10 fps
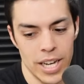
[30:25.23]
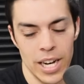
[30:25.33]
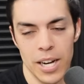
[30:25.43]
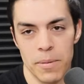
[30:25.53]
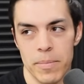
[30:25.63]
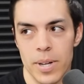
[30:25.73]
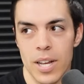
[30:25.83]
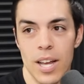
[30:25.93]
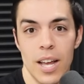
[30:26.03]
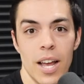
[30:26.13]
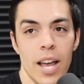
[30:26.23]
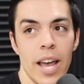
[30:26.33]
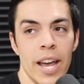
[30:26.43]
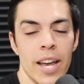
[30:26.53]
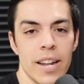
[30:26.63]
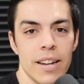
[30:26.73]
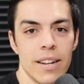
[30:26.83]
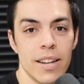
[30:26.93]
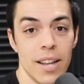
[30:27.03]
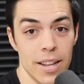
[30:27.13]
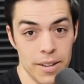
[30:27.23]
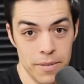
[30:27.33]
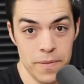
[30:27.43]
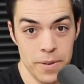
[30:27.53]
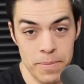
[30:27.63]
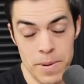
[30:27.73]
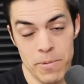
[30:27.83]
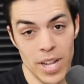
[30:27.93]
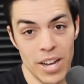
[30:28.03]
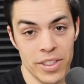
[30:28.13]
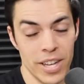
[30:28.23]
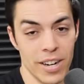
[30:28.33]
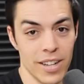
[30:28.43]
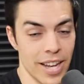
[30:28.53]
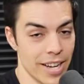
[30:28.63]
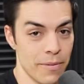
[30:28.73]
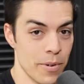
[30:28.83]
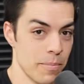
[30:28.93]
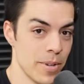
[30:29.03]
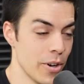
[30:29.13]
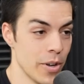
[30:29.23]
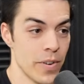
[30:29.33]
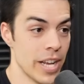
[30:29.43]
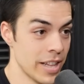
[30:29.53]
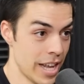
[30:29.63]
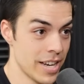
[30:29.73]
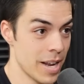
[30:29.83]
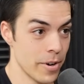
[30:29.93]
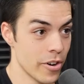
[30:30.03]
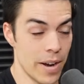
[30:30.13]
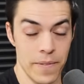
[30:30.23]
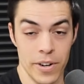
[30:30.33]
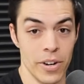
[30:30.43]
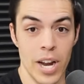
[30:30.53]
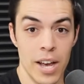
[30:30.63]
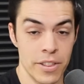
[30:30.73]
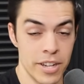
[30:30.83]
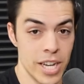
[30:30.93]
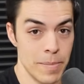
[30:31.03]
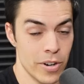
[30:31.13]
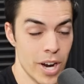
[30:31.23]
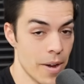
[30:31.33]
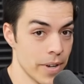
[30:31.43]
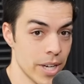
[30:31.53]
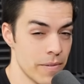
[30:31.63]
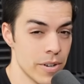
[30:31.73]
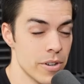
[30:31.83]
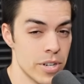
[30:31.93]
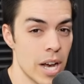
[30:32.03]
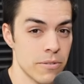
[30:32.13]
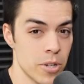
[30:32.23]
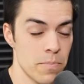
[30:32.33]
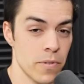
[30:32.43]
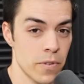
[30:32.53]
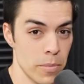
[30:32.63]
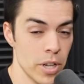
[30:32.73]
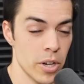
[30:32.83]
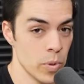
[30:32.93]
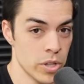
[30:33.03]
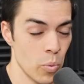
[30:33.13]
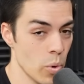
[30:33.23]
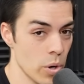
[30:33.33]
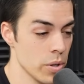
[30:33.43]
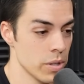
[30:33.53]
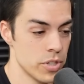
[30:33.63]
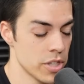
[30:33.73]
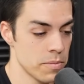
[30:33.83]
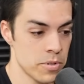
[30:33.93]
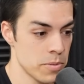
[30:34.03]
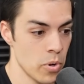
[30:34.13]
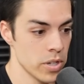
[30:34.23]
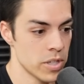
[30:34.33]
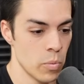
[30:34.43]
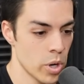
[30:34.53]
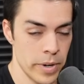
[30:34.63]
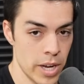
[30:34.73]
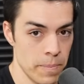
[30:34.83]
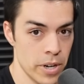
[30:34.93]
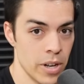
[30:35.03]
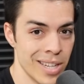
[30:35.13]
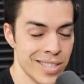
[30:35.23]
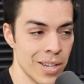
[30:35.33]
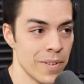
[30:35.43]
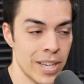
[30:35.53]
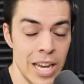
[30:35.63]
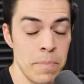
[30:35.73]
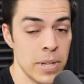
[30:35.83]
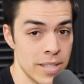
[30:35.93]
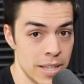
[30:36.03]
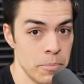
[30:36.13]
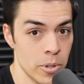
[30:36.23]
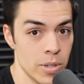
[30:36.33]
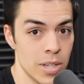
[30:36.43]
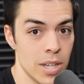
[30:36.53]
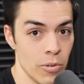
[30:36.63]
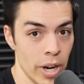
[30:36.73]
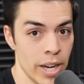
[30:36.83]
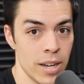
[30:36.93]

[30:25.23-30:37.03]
And for people out there, like if we're, even in that demographic or not in that demographic, if you're just not super familiar with the world of just sports and warming up and all that stuff, keep it simple, right?